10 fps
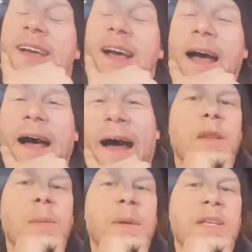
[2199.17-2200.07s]

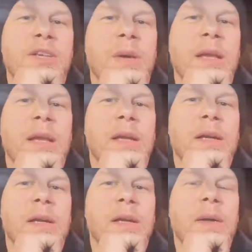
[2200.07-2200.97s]

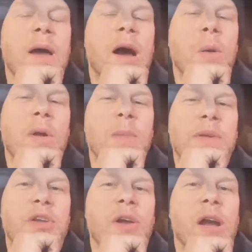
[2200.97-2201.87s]
I will
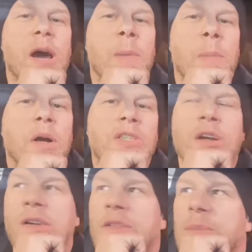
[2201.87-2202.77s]
be doing an
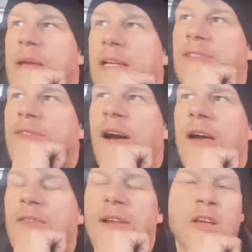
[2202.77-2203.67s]
unboxing of the
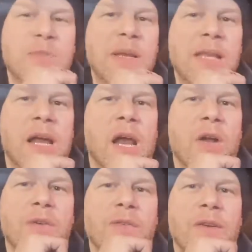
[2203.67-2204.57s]
PS5. I know it's been done
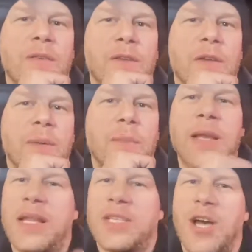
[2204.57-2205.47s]
150
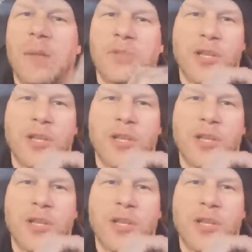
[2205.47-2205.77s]
million times on